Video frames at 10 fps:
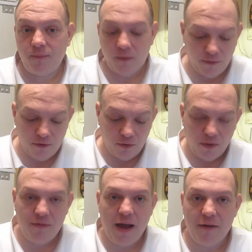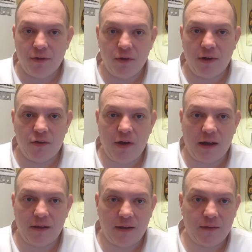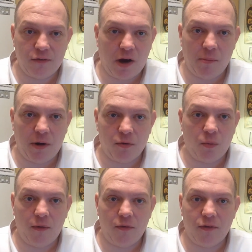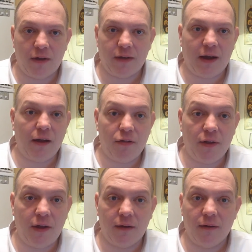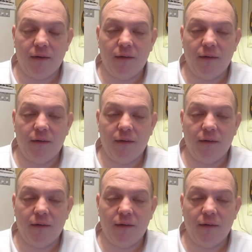These don't even have to look exactly like the Starbucks ones. It's not the kind of thing